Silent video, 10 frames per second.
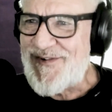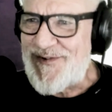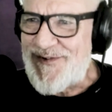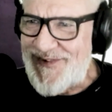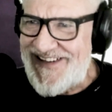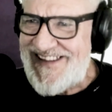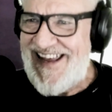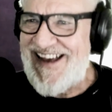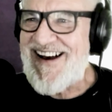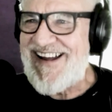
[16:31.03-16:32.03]
with
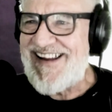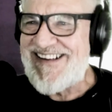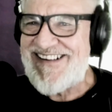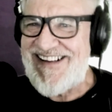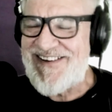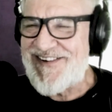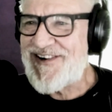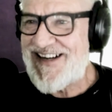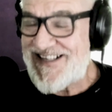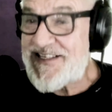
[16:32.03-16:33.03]
AI in your
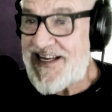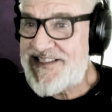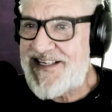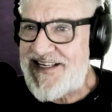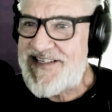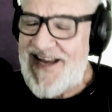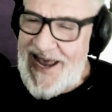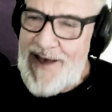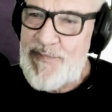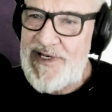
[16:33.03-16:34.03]
organization? Is it
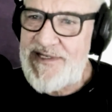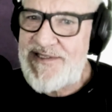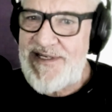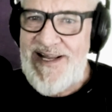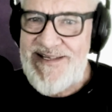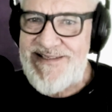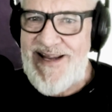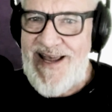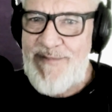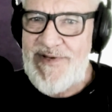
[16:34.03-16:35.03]
happening, Janette? Is it
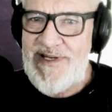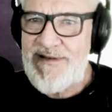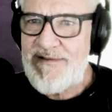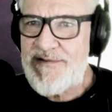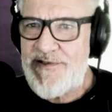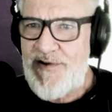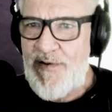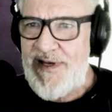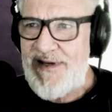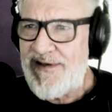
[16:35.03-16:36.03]
happening, Cody?